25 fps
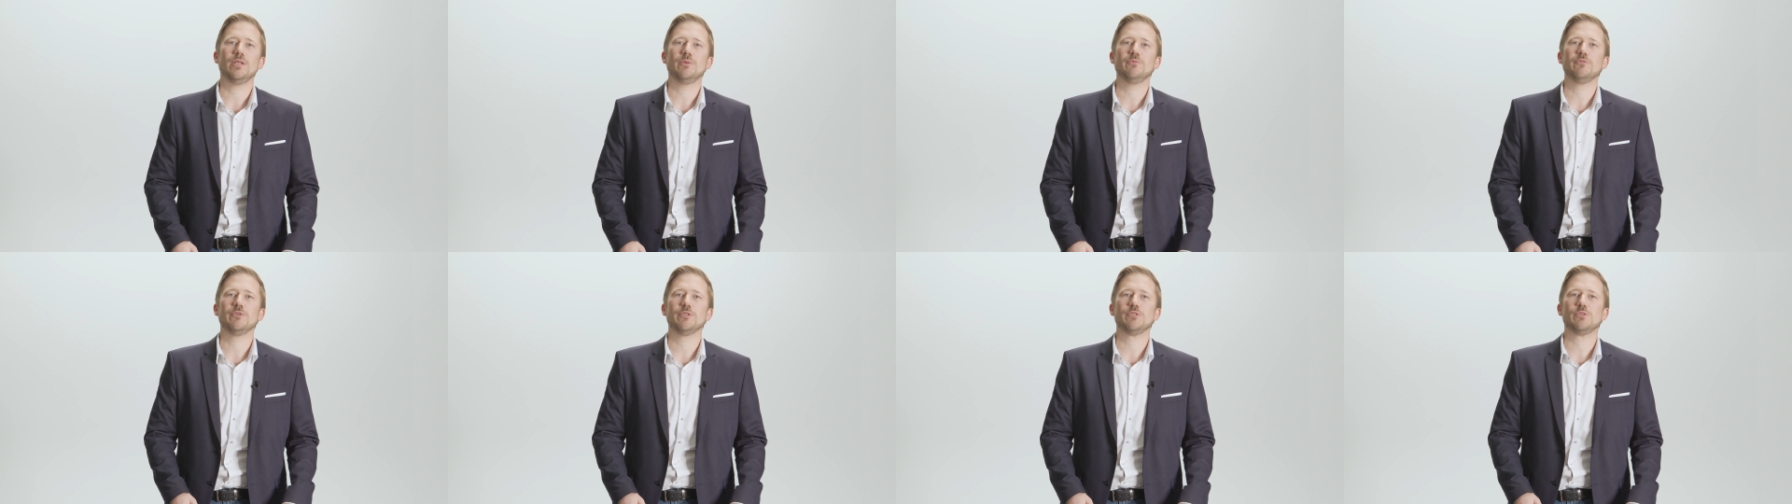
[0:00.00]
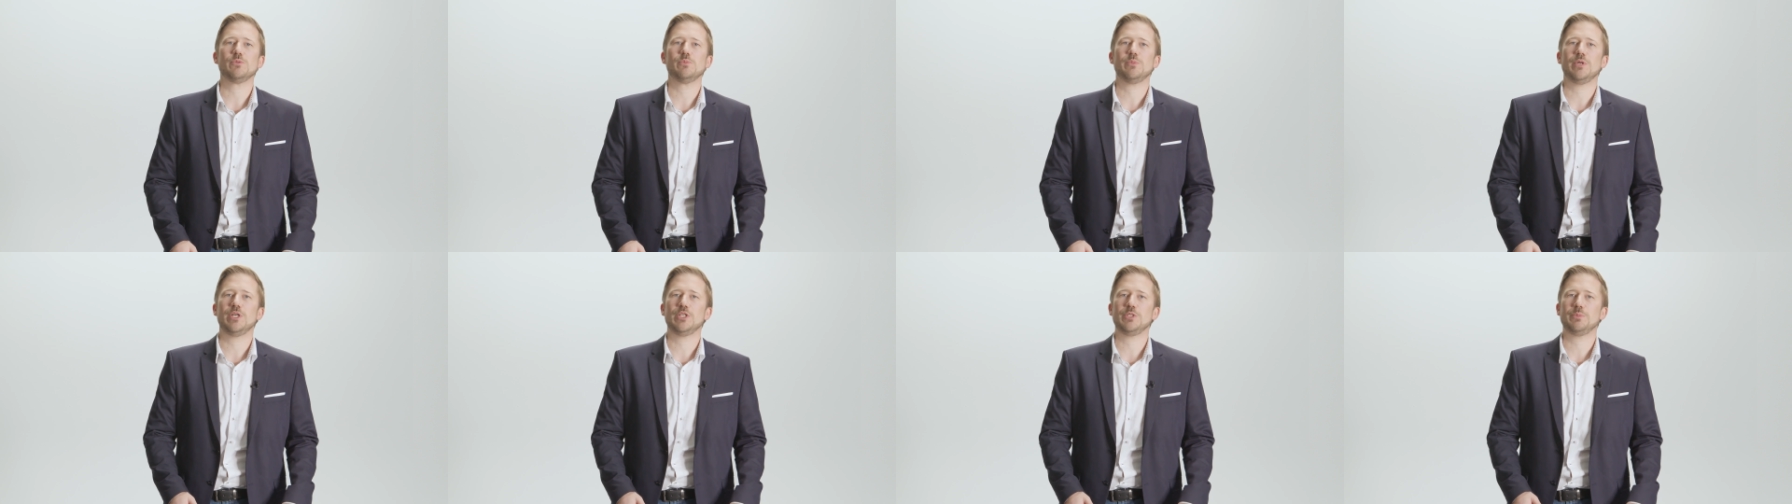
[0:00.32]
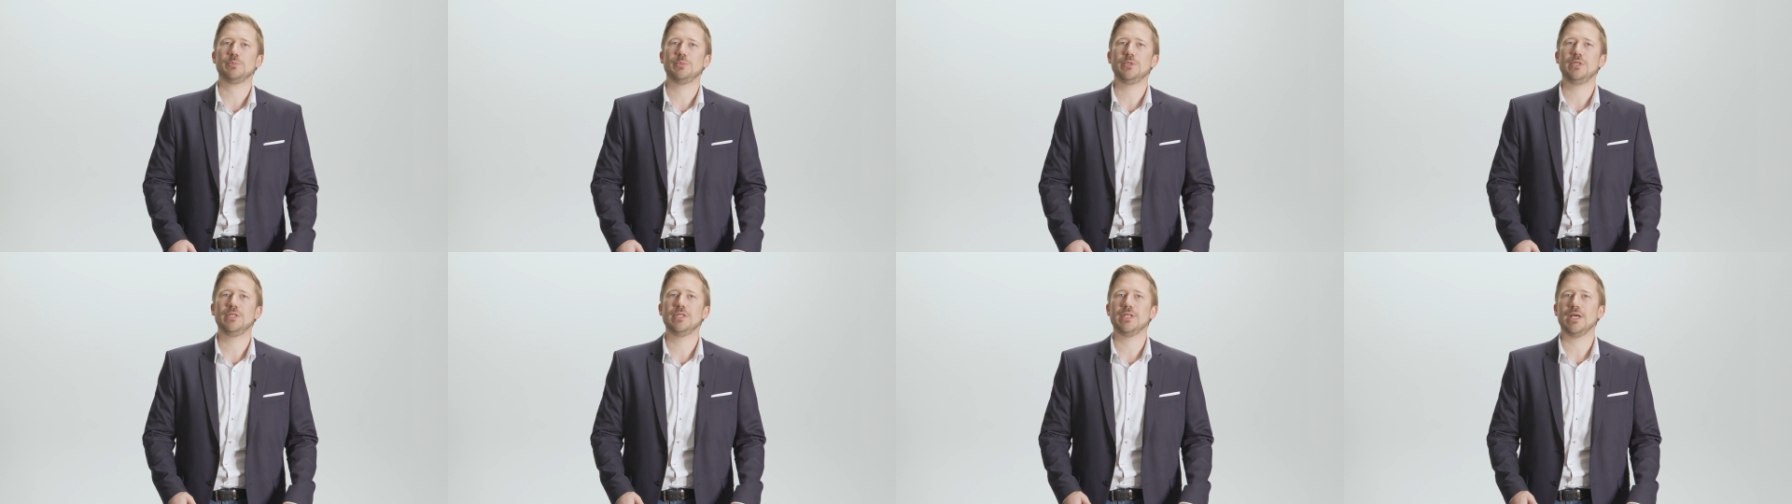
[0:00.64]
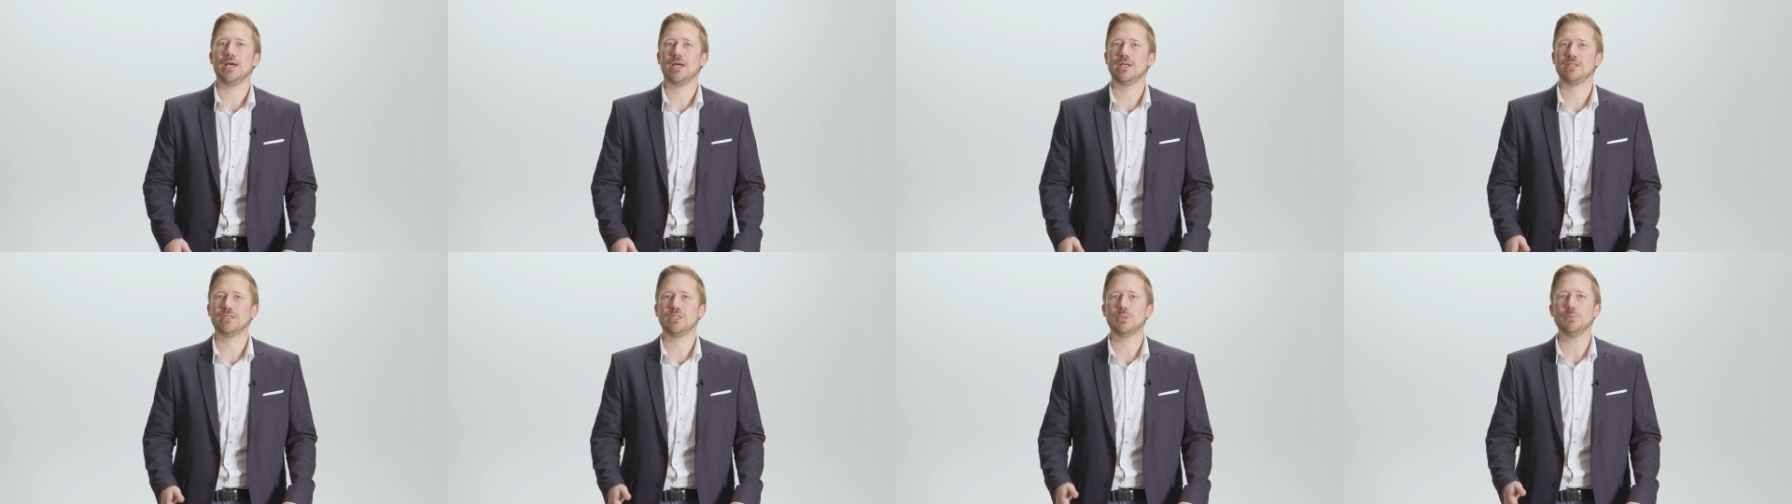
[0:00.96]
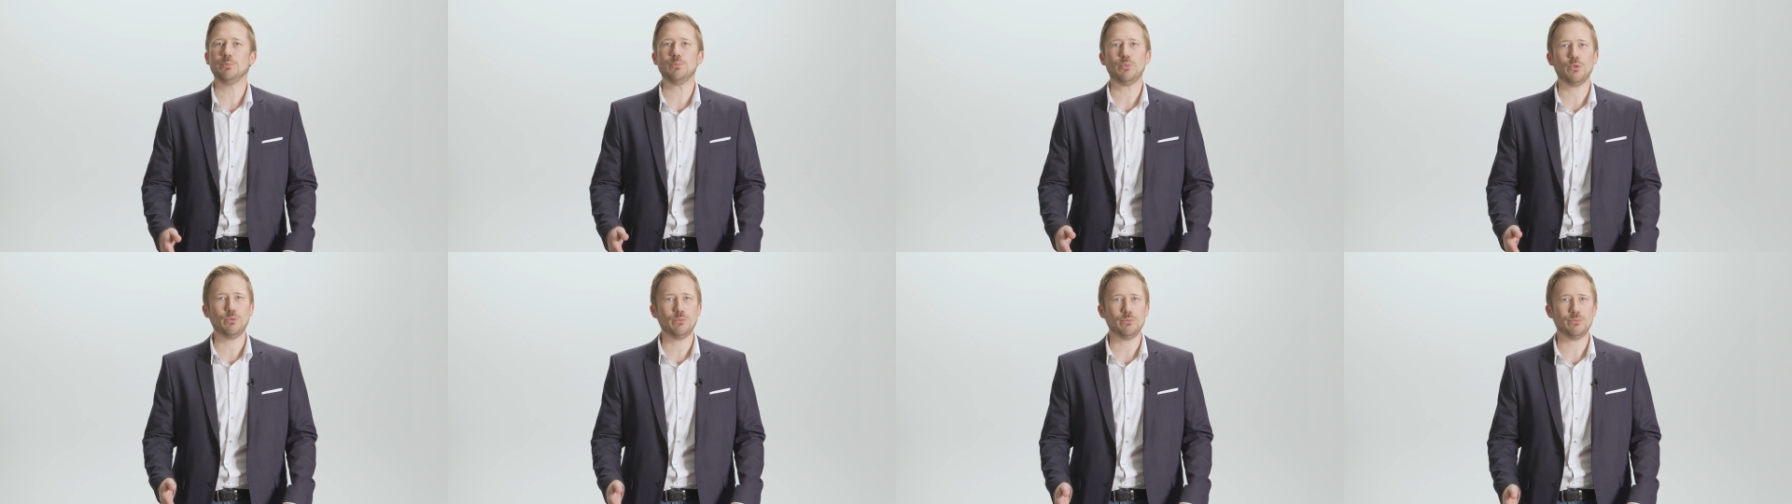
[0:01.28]
When they've started the pump,
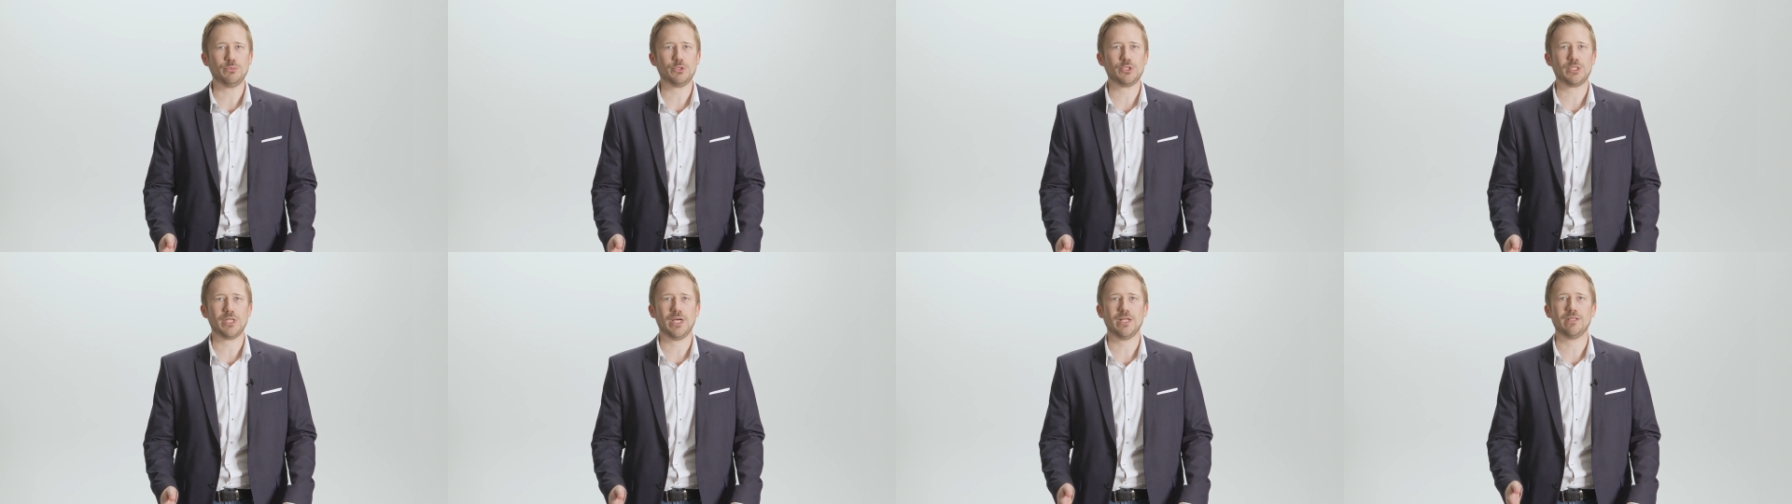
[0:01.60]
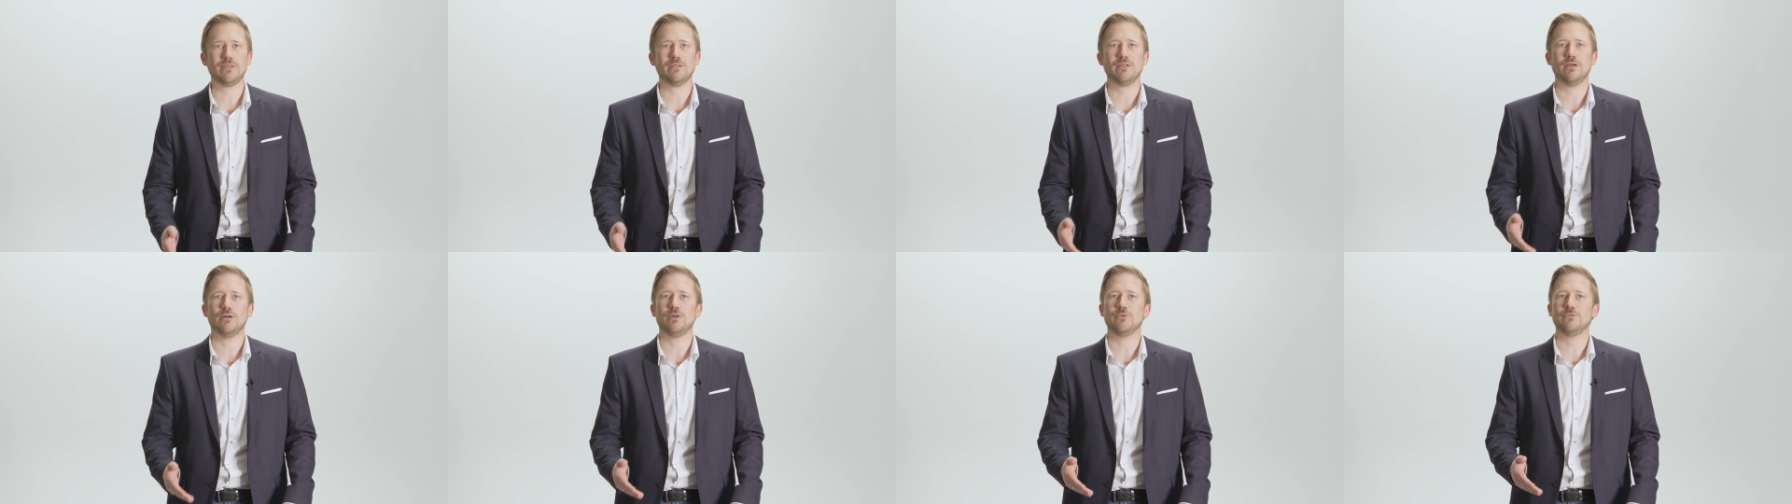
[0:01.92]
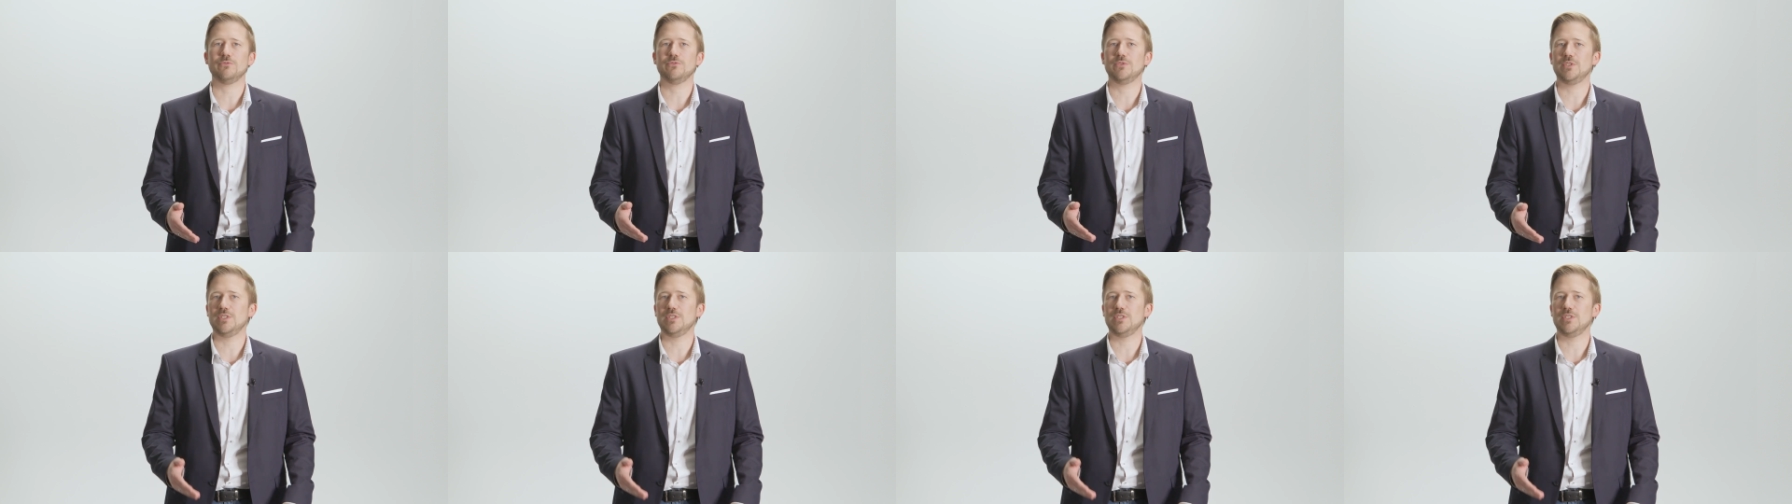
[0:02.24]
for example,